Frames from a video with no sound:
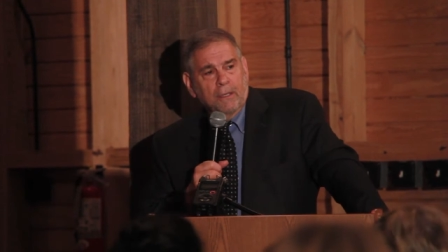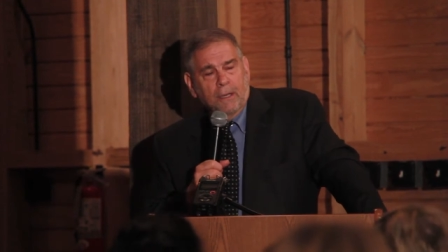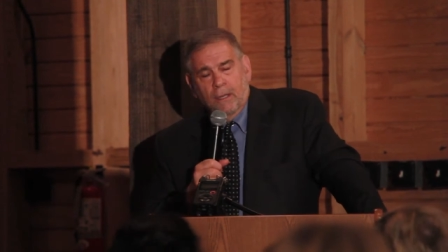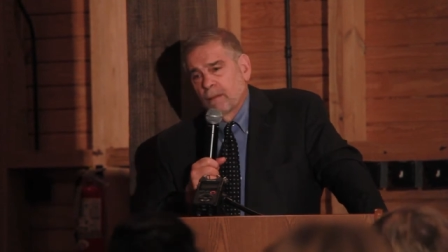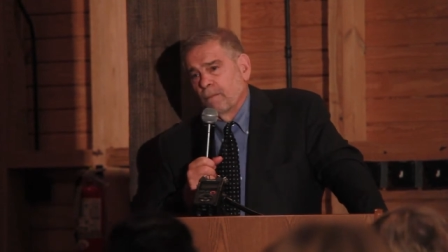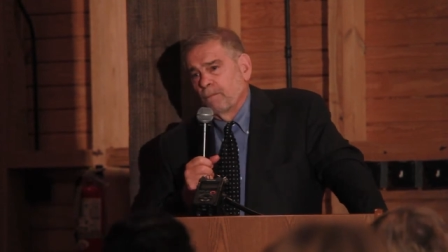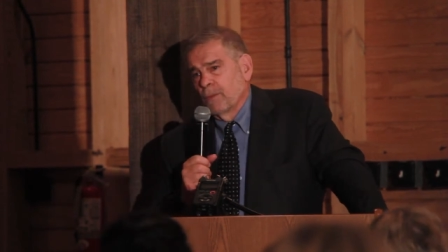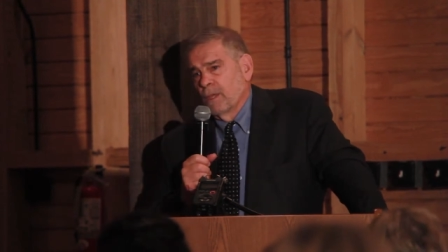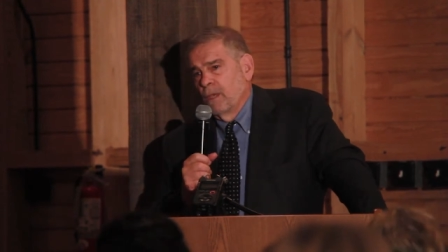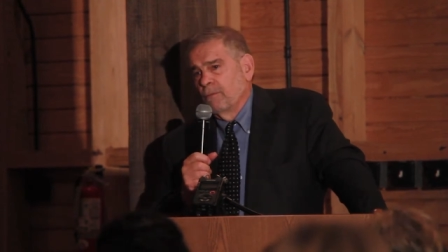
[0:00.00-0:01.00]
on
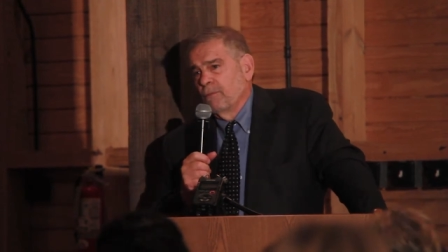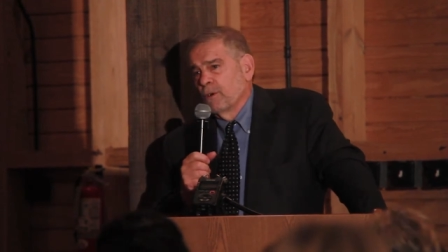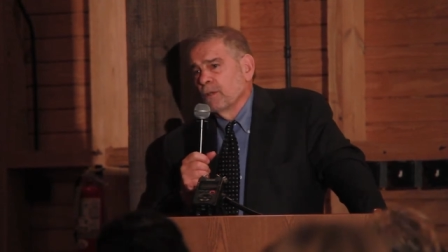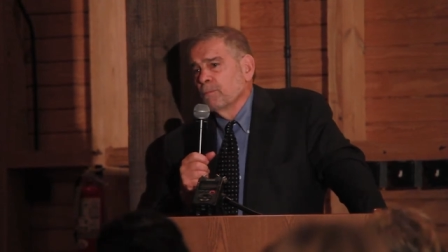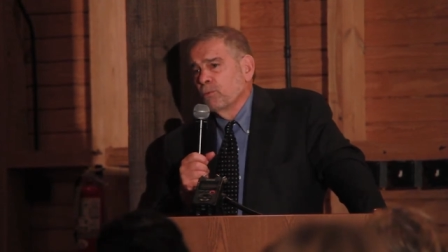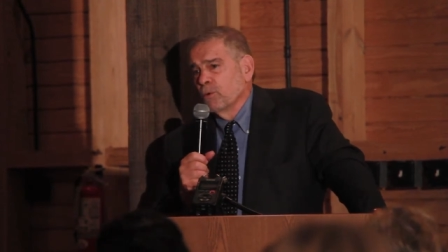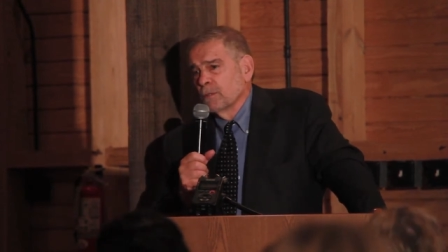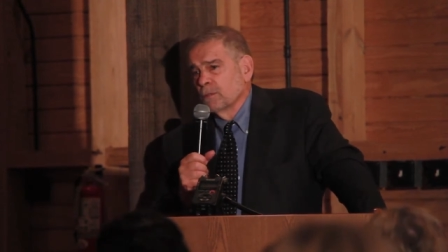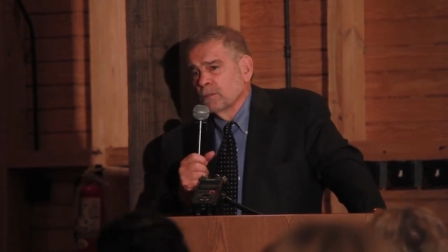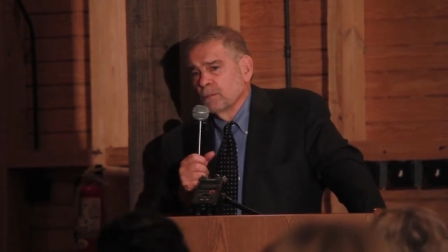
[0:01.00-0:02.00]
a very
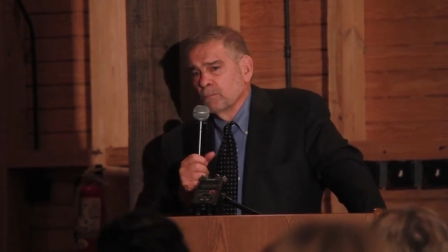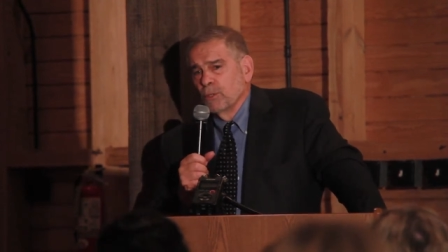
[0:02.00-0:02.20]
important